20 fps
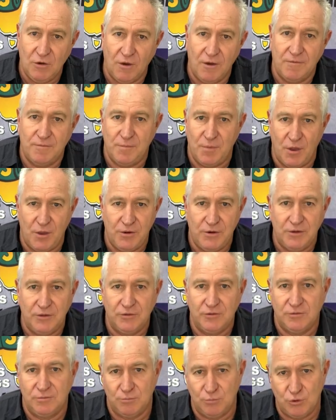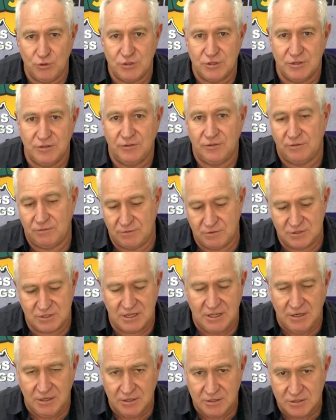knife, boners, butchers,
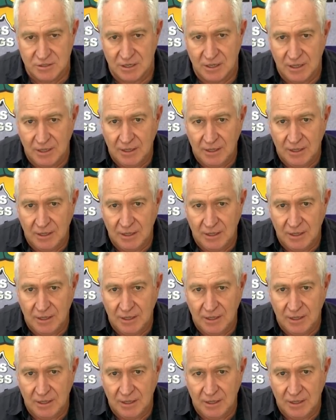skinners.